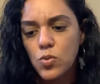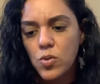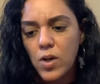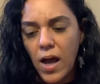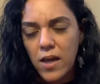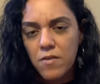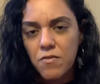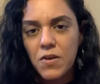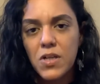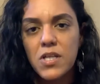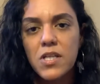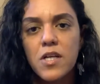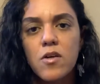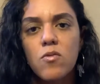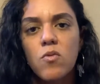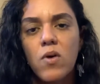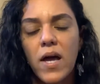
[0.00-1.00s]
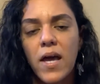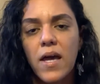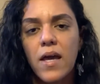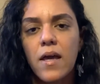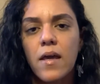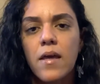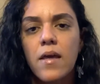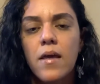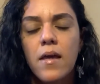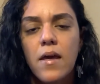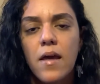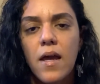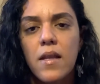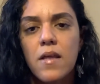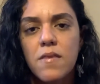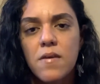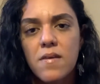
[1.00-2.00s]
kind of clear away
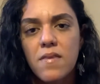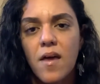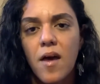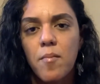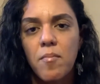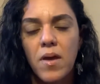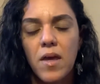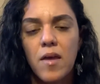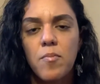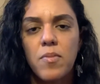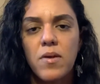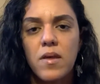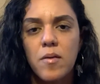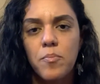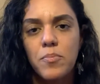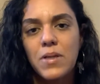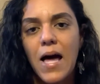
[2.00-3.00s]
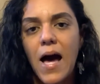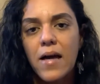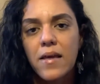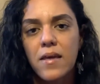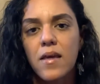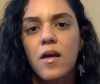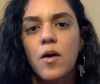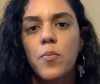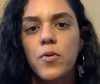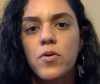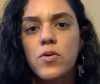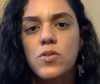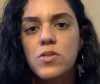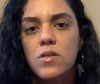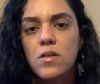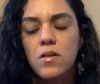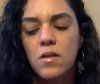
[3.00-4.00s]
anything that may be blocking a
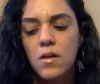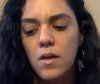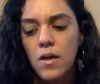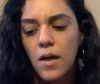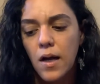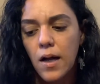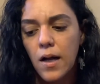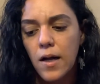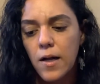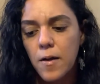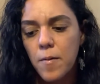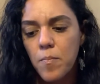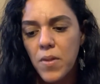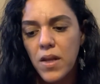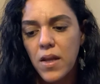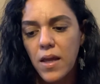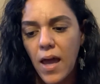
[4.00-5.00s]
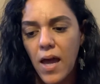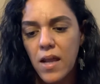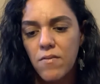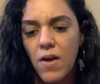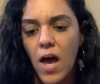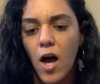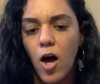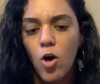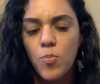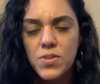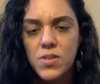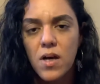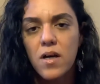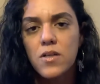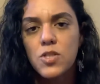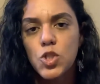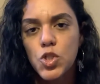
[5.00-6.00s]
person, and it kind of helps
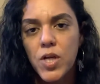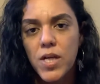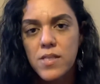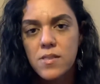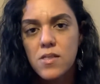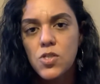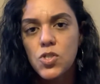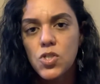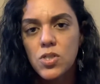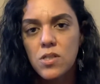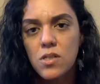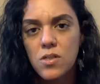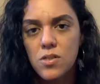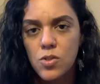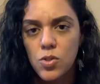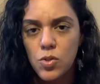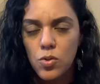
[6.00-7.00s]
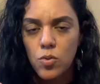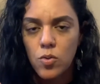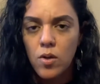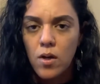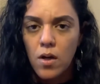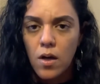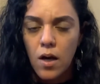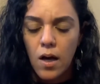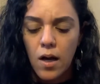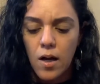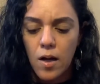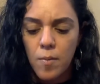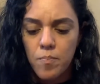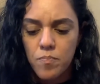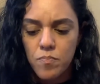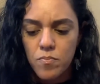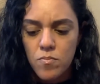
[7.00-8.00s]
us transition into
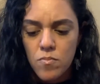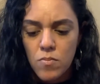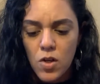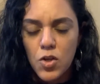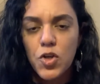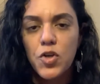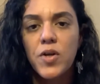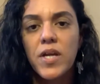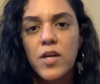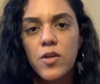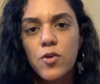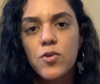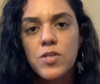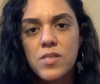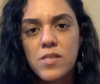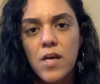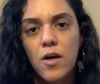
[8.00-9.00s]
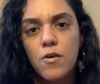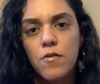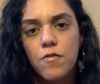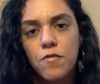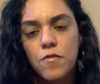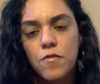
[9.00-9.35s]
your inner self.